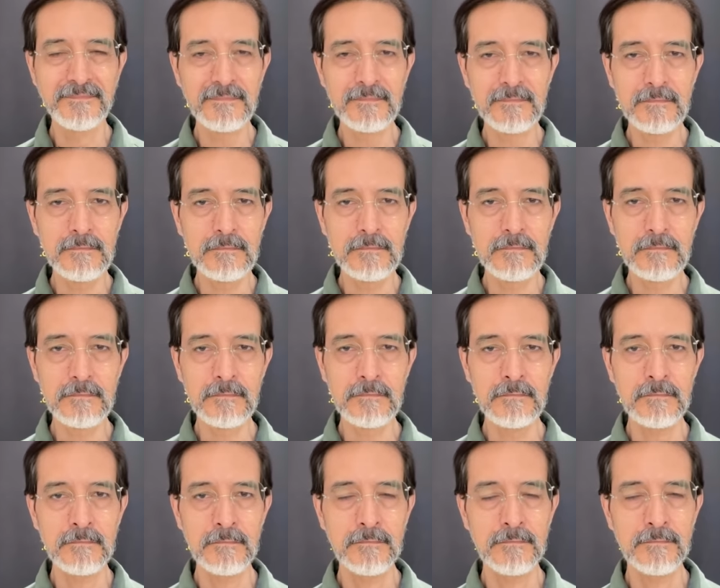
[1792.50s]

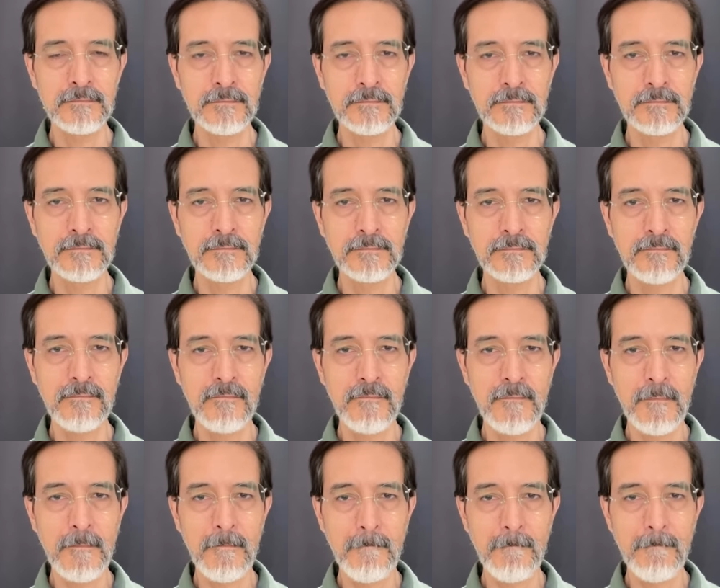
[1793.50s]

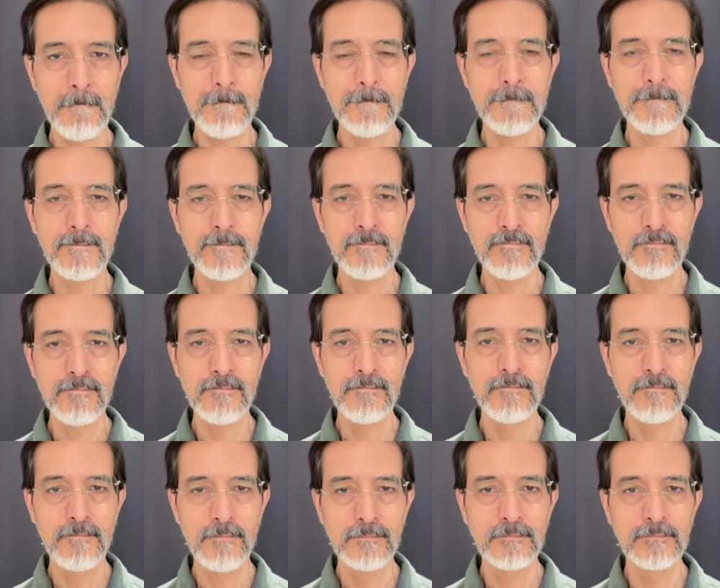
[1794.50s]

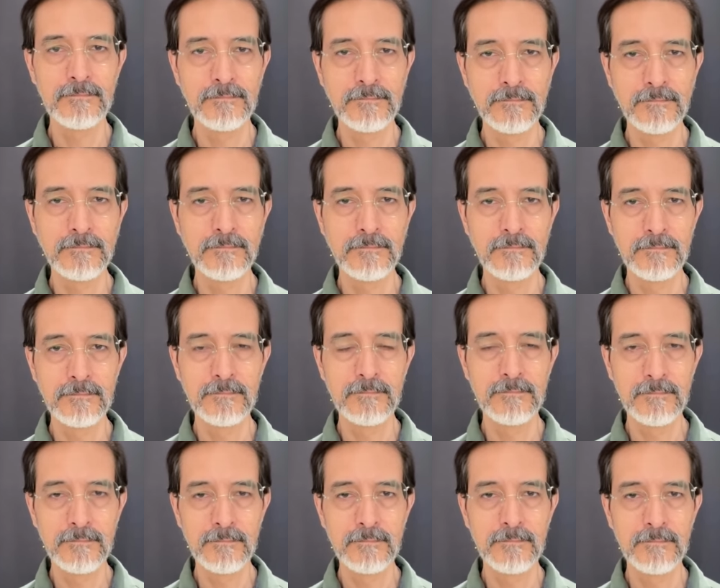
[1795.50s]

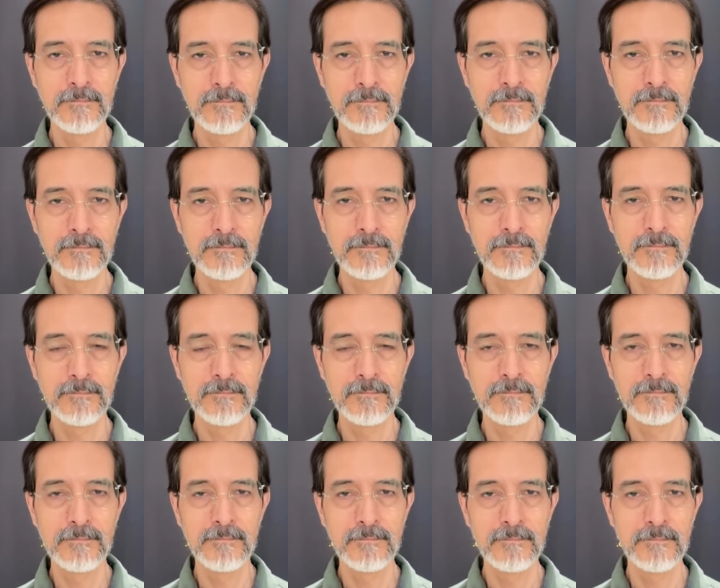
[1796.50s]

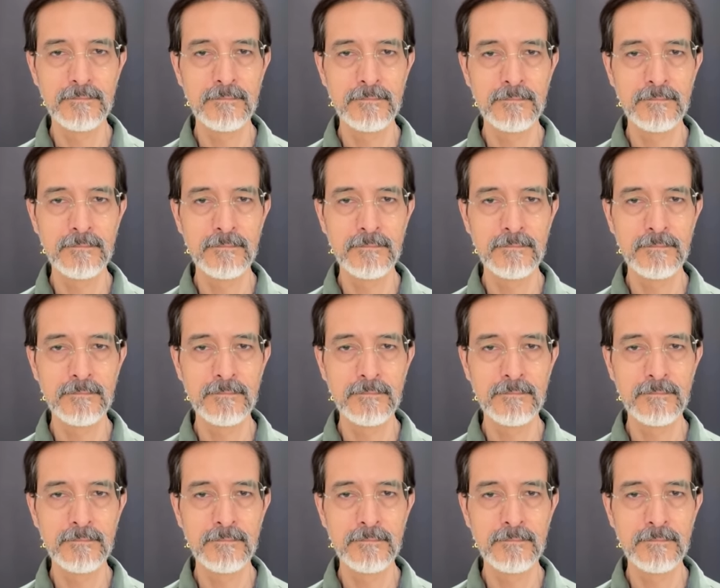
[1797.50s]
The person shown says nothing.